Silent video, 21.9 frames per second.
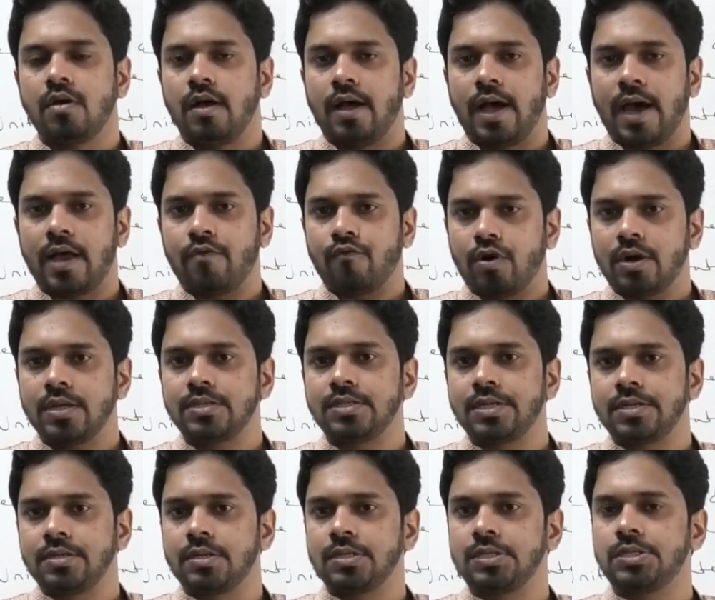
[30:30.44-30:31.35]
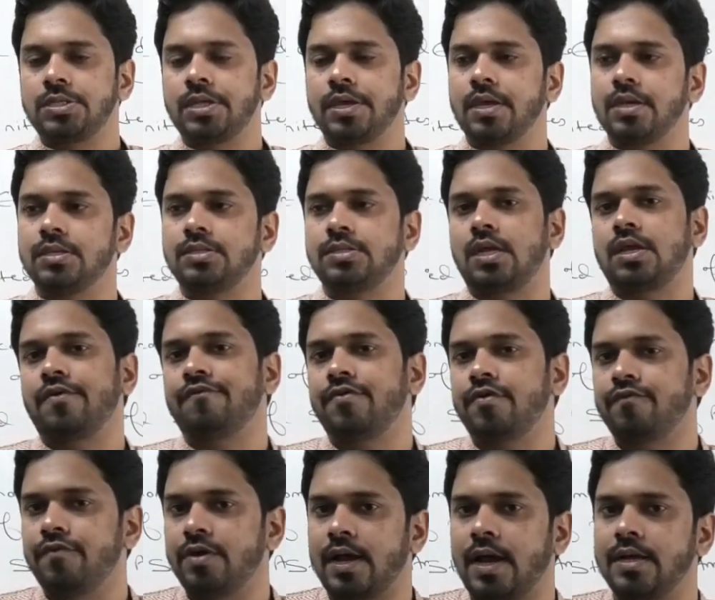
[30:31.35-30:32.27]
And what is interesting is that
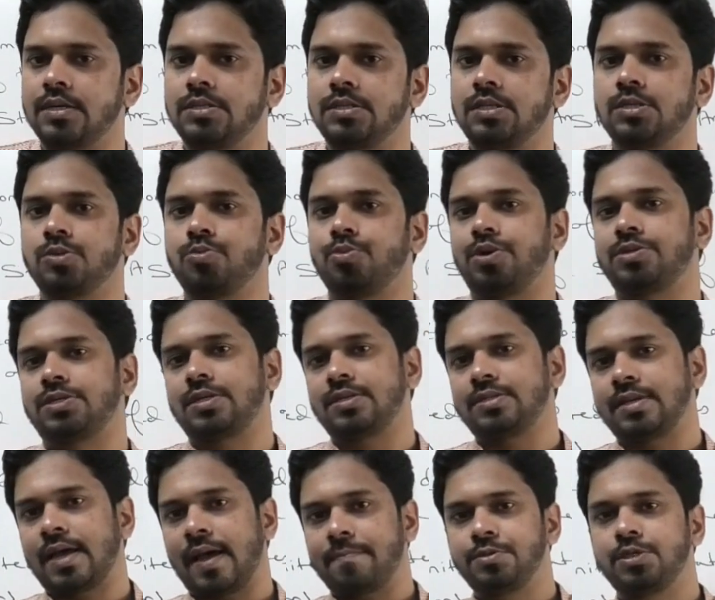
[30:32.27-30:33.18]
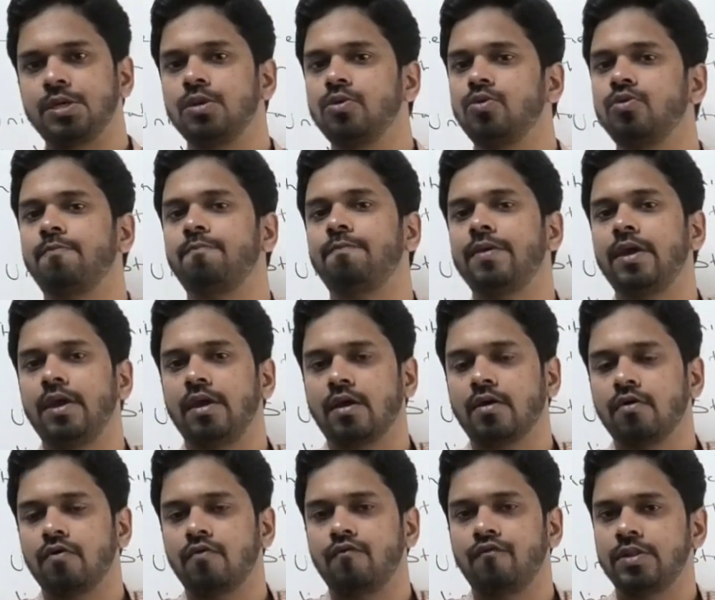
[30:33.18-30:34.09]
even when ISIS was at its absolute
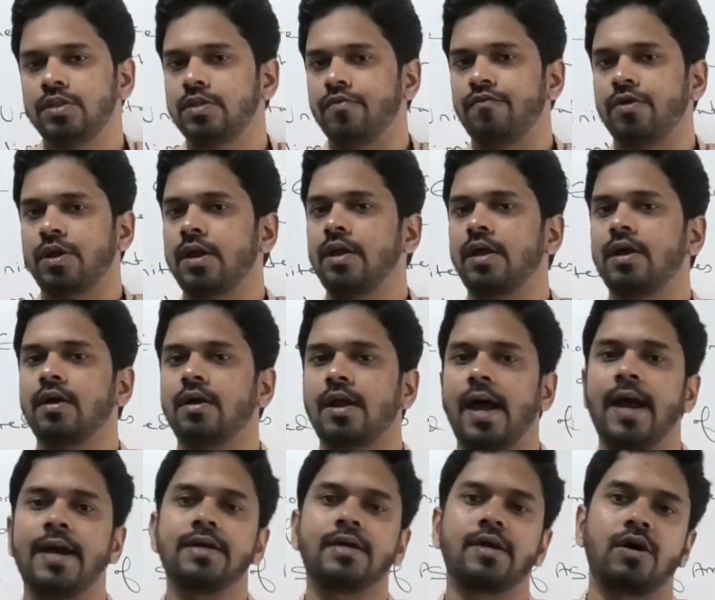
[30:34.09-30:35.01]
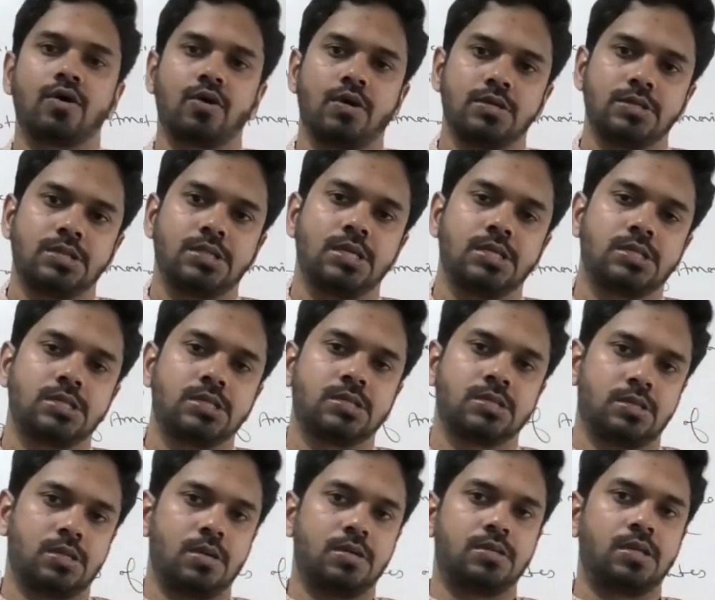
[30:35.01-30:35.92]
peak, when they were running riot across
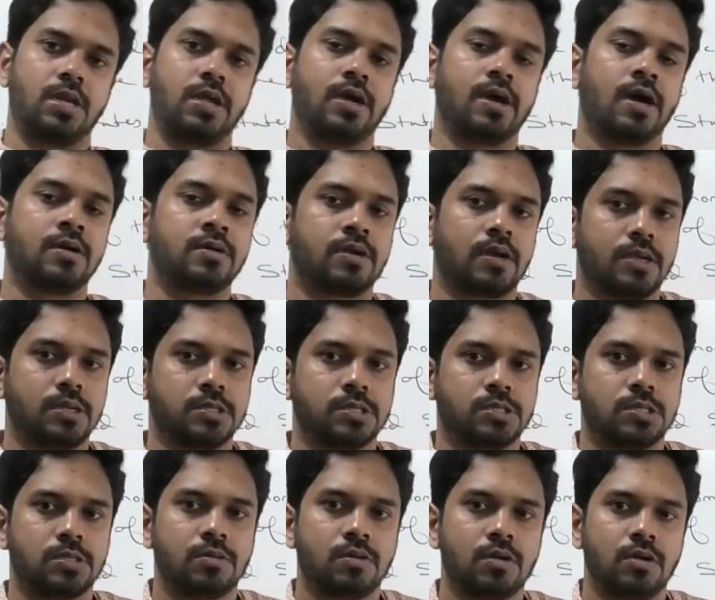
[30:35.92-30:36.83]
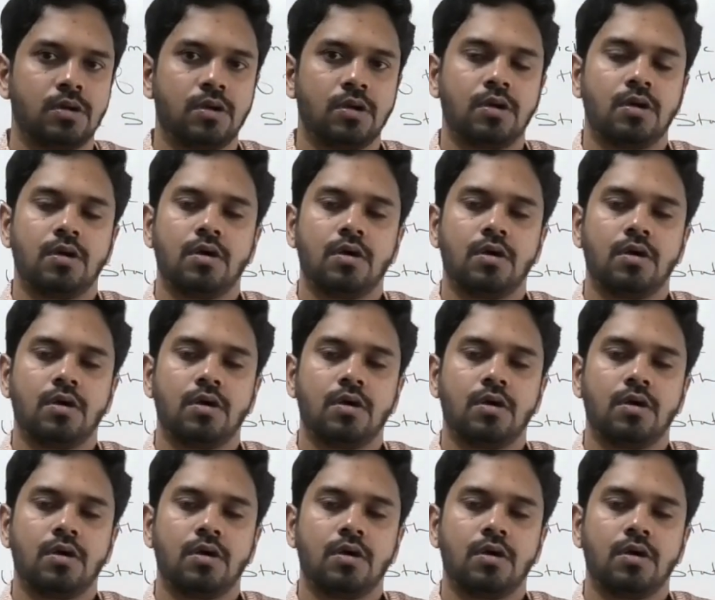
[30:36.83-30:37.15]
these three countries,